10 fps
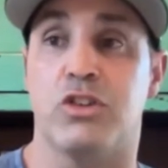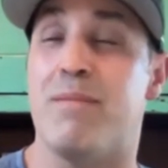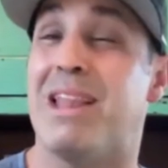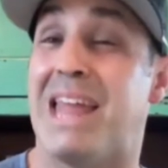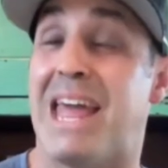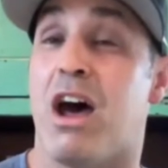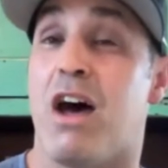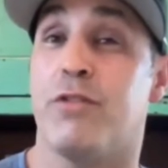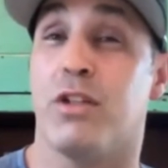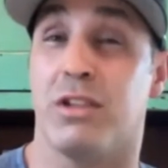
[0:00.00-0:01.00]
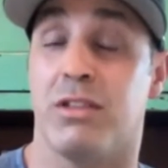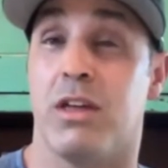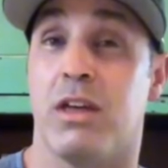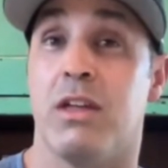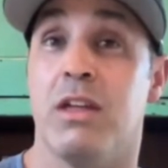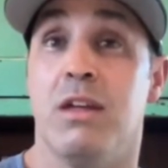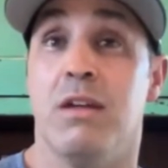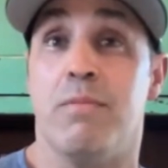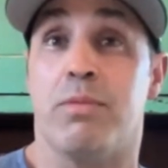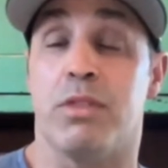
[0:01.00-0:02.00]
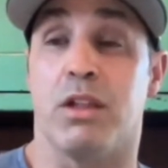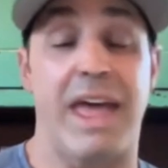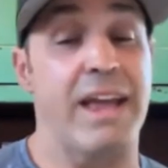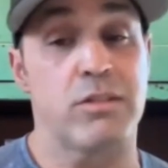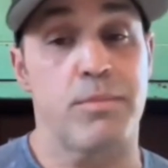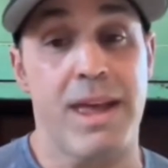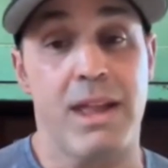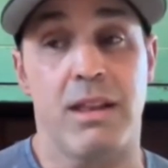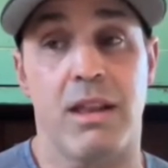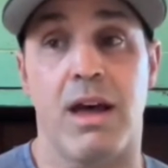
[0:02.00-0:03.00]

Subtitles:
I may lay off the legs a bit